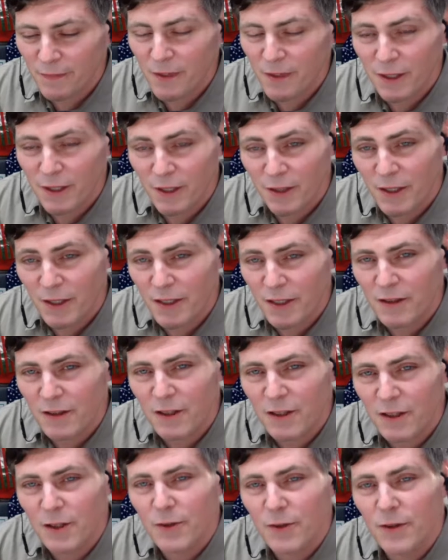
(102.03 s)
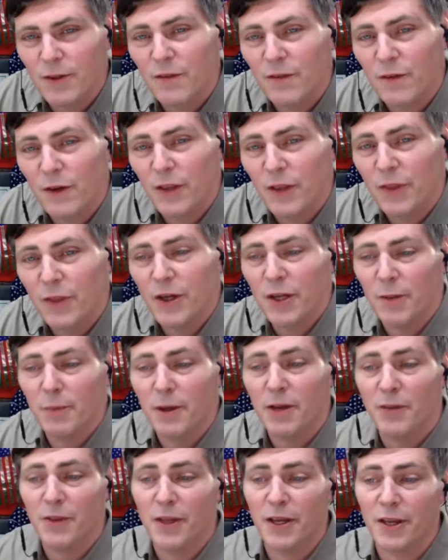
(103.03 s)
good thing to do. And so I thought
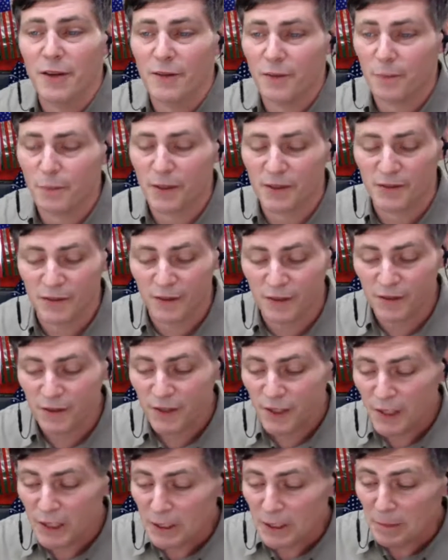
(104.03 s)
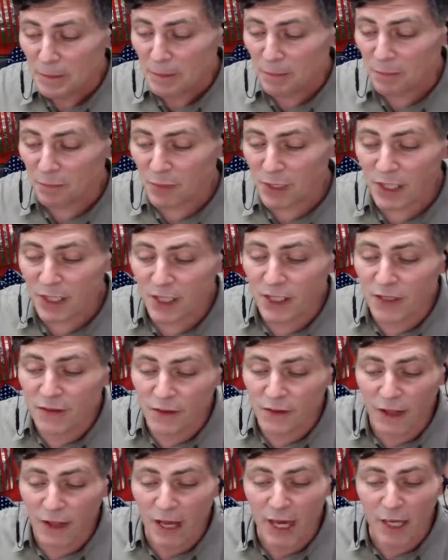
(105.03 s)
about that as a business,
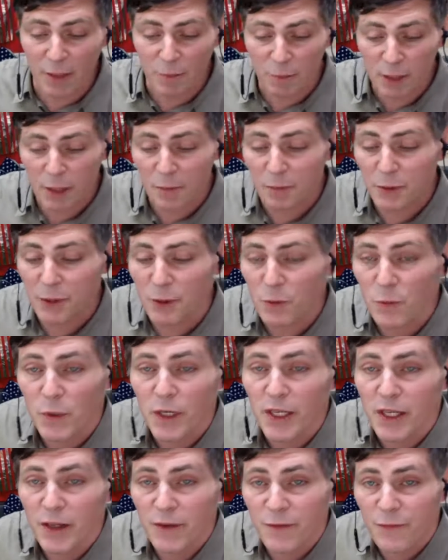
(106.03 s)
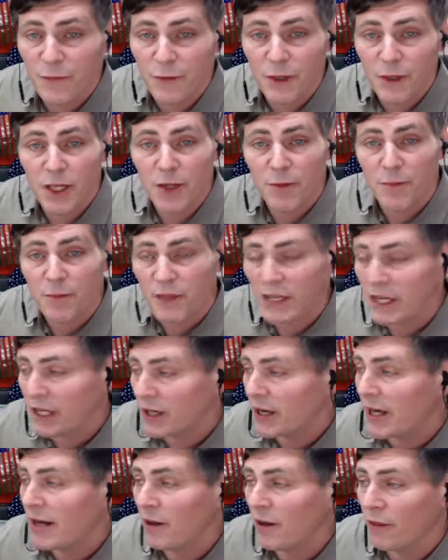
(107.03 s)
because a lot of people are wanting freedom to
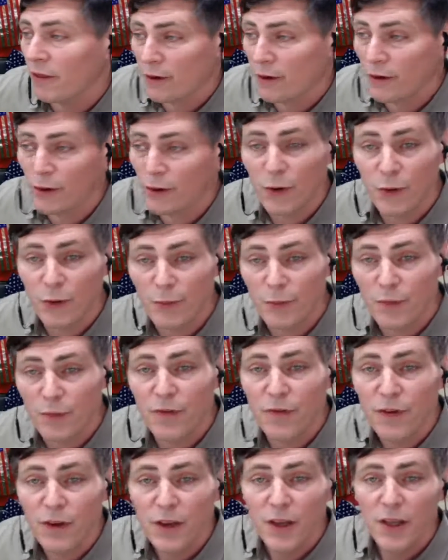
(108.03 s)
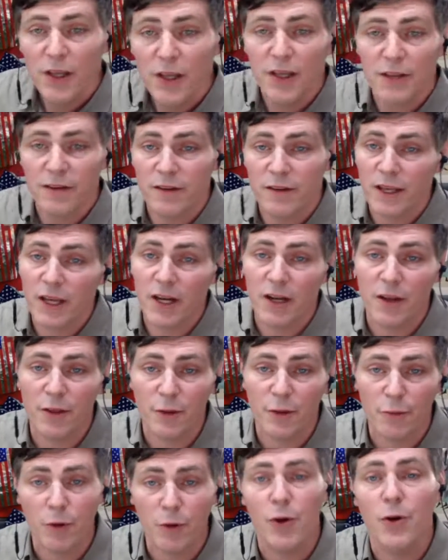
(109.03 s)
get out of their homes and to get on
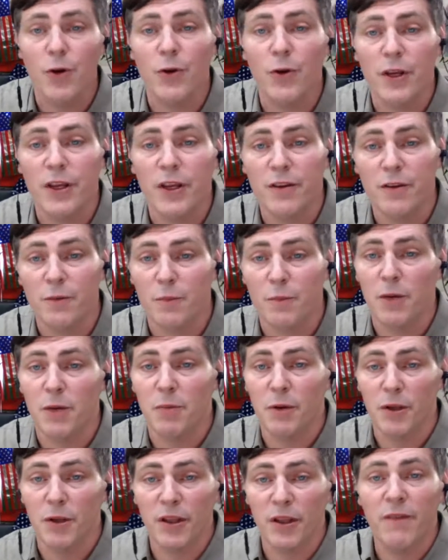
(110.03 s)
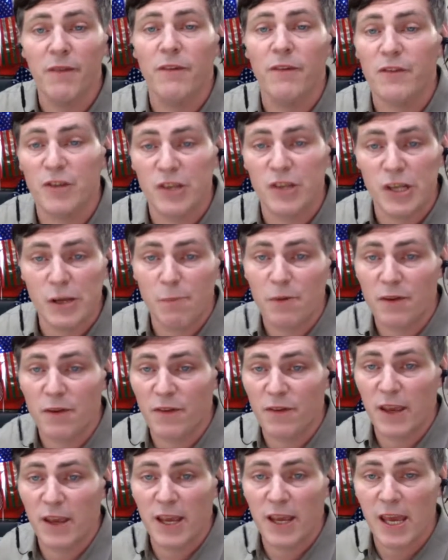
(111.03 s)
the road and to be able to live as cheap
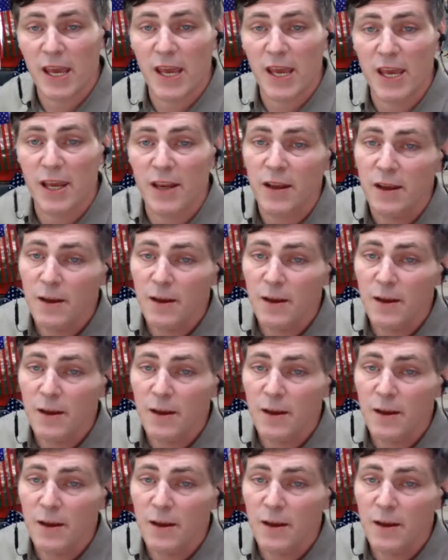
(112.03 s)
as they can.